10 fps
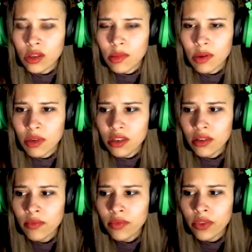a baby.
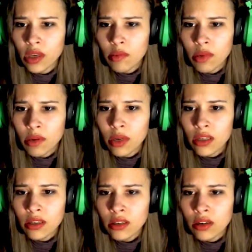
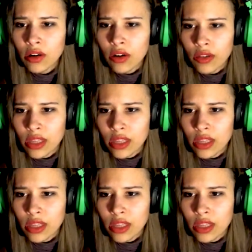Bebe? Oh,